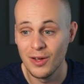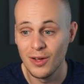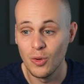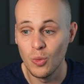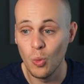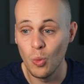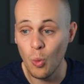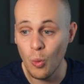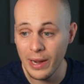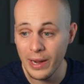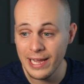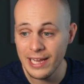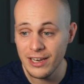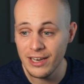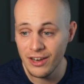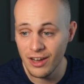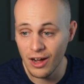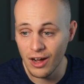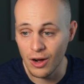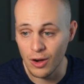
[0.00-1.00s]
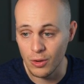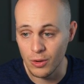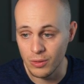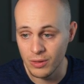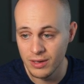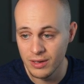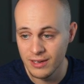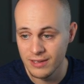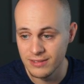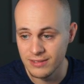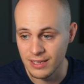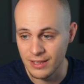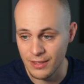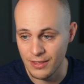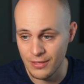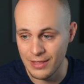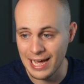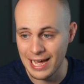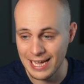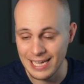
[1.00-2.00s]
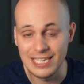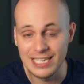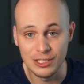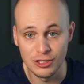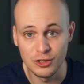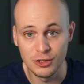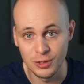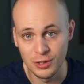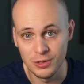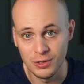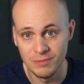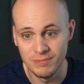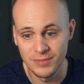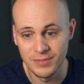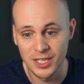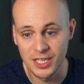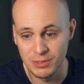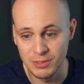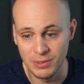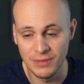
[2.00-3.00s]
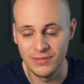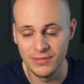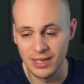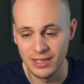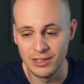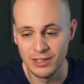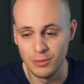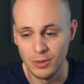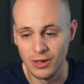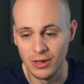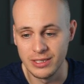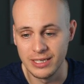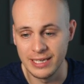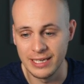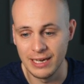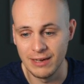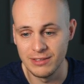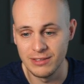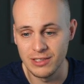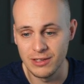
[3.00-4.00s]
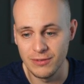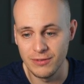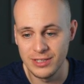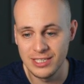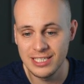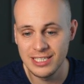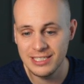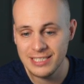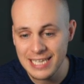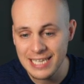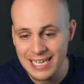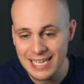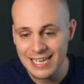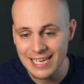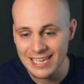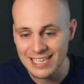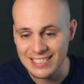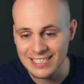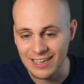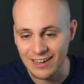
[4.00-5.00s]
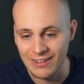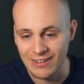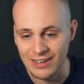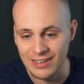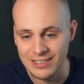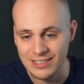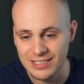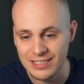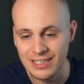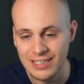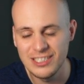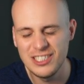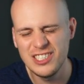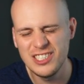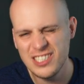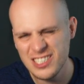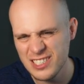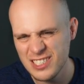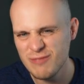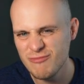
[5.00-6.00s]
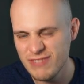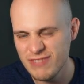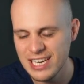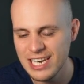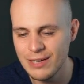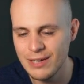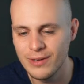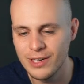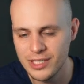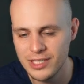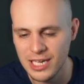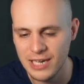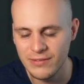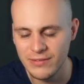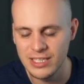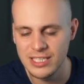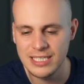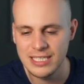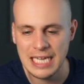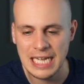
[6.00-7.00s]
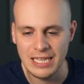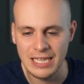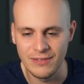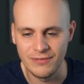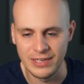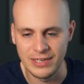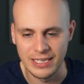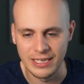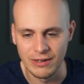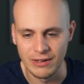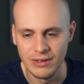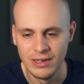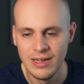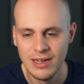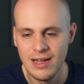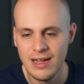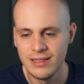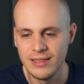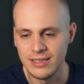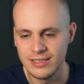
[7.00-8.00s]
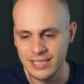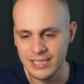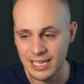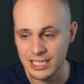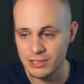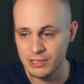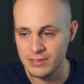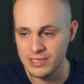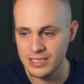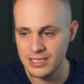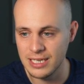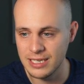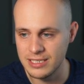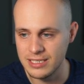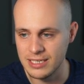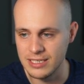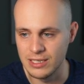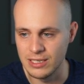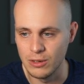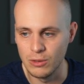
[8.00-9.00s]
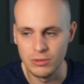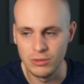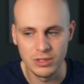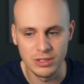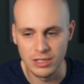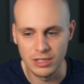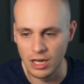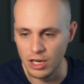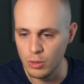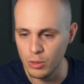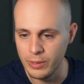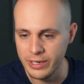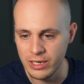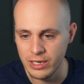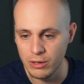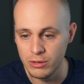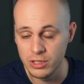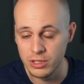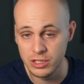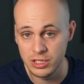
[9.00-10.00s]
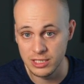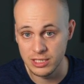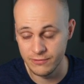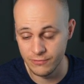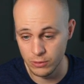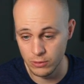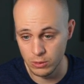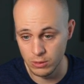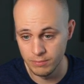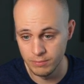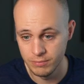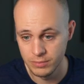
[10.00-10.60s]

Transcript: We know that that is true because we've done the working out. So C is our answer. Just a really quick check for the sake of the video. Natasha is six years old. No, we know that she's four.